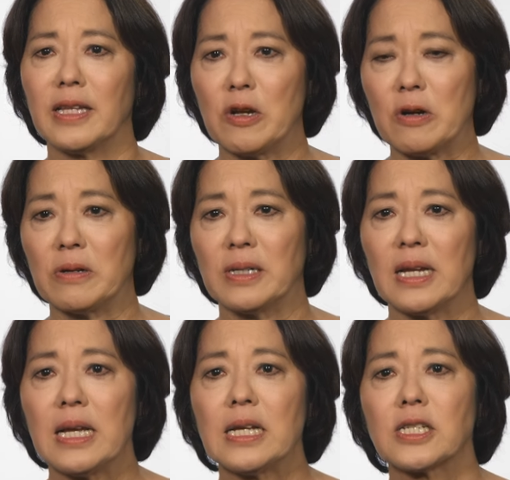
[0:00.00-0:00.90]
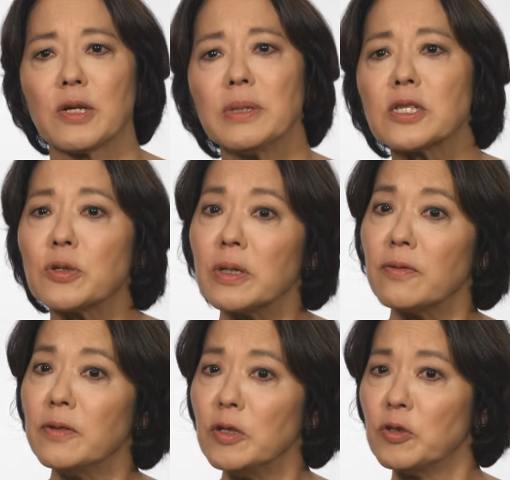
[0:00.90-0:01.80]
the art. So it's sort
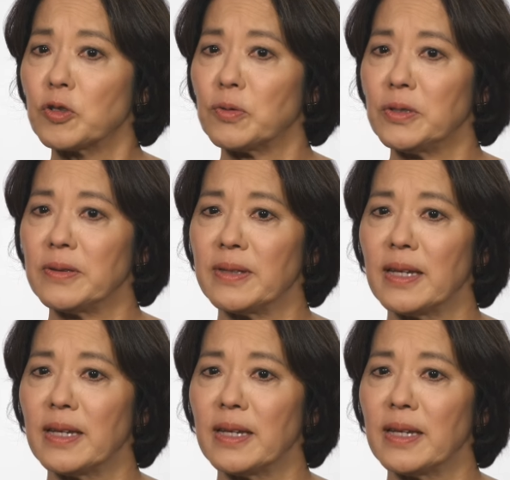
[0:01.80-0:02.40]
of neutral.